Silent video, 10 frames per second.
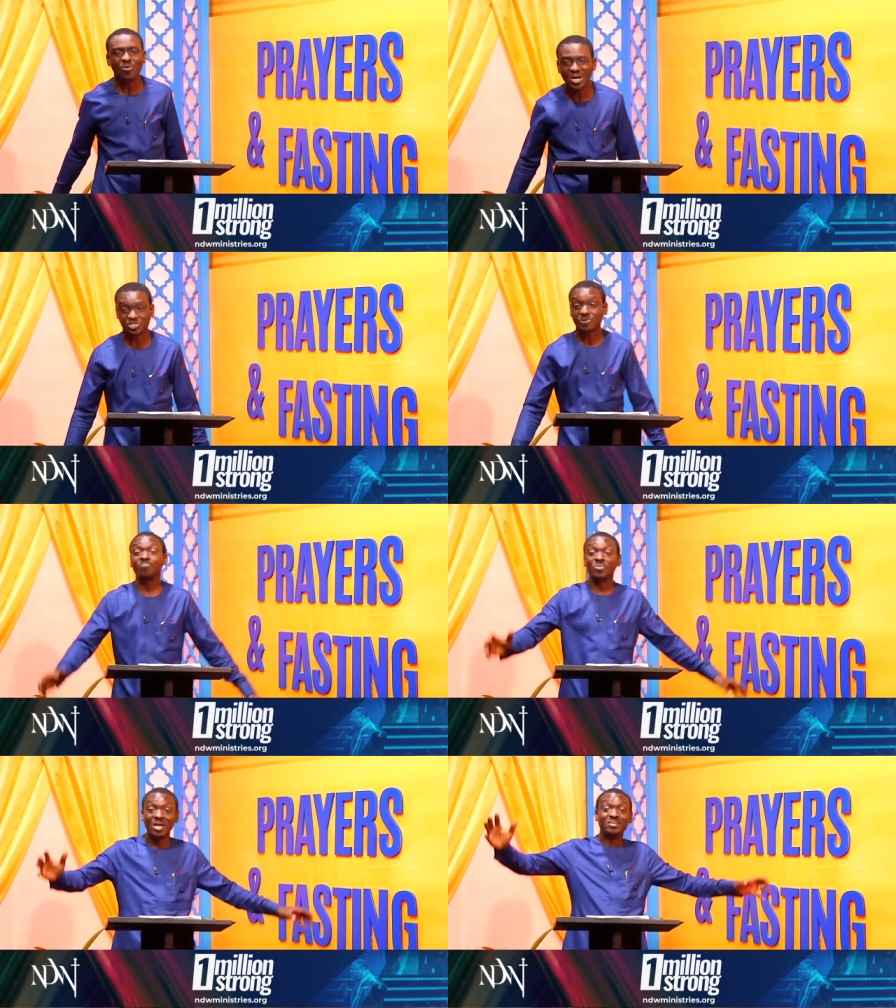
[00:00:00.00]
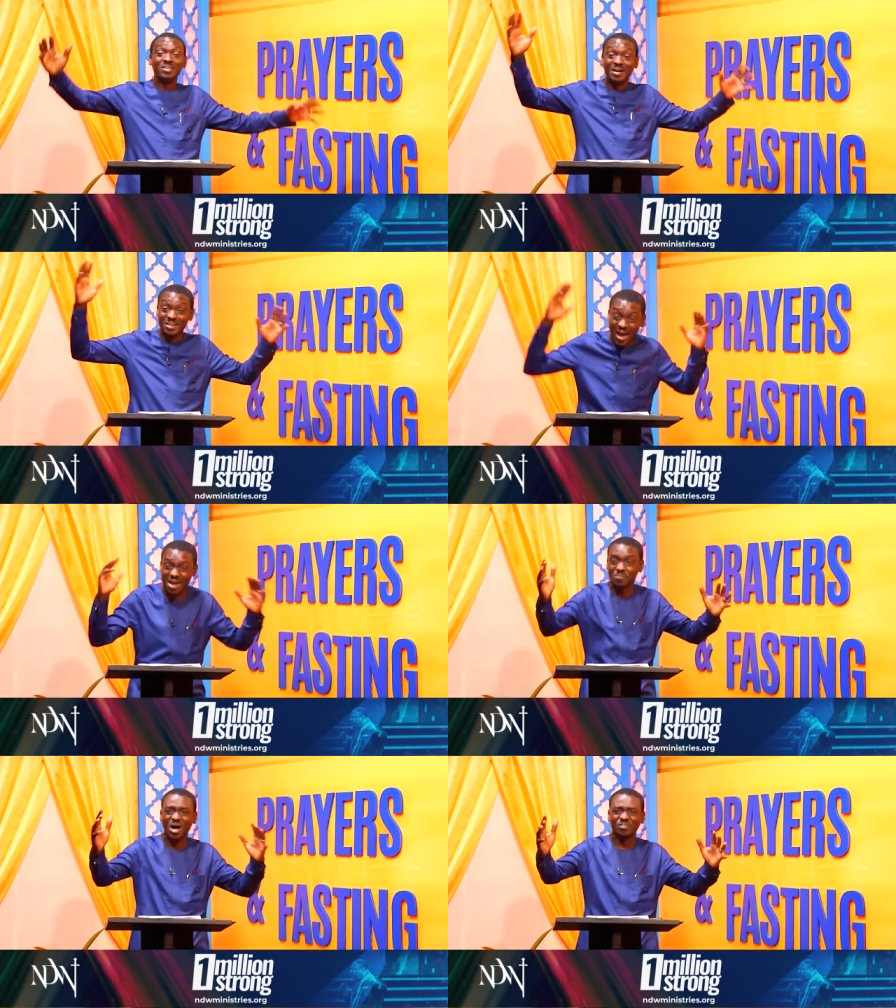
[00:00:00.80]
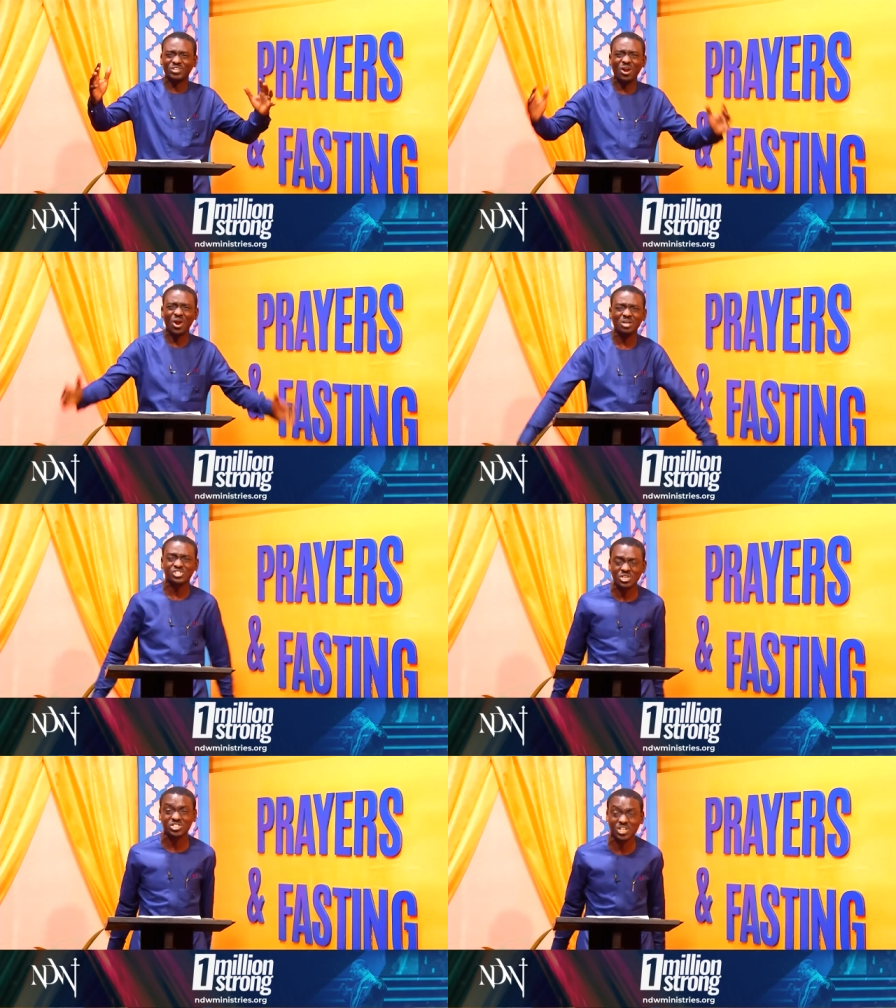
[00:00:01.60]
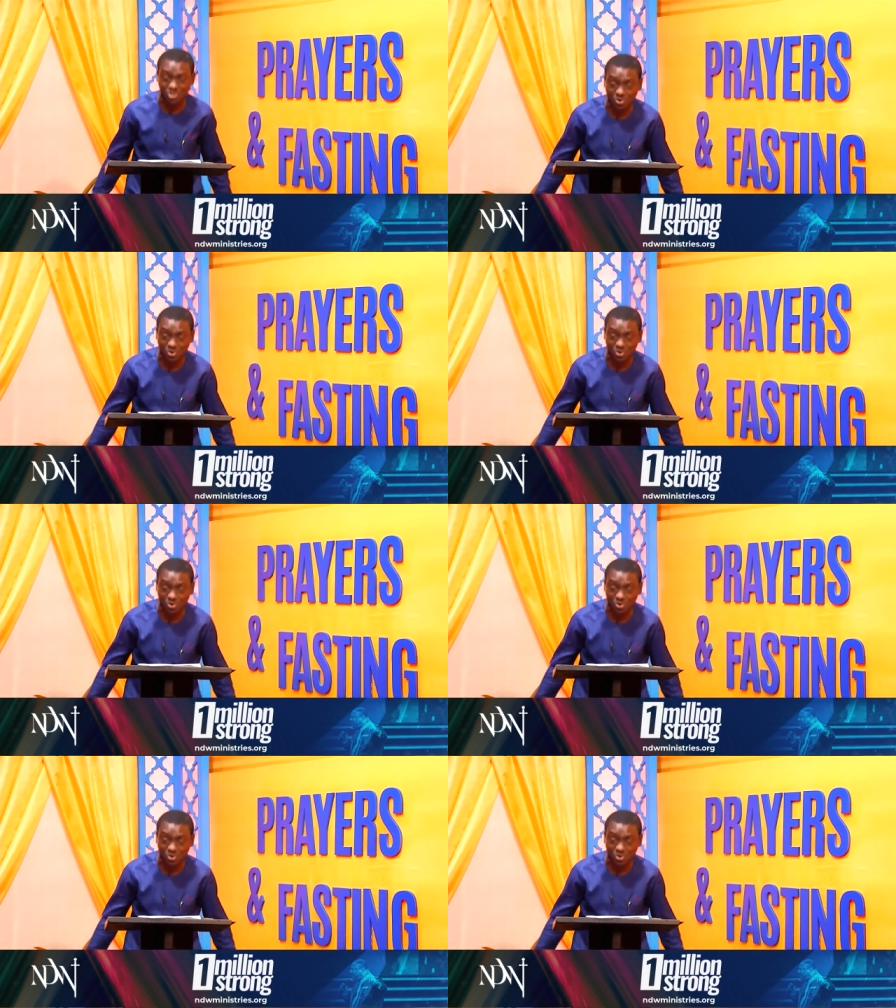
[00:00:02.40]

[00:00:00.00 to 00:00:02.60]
arrest in the name of the Lord Jesus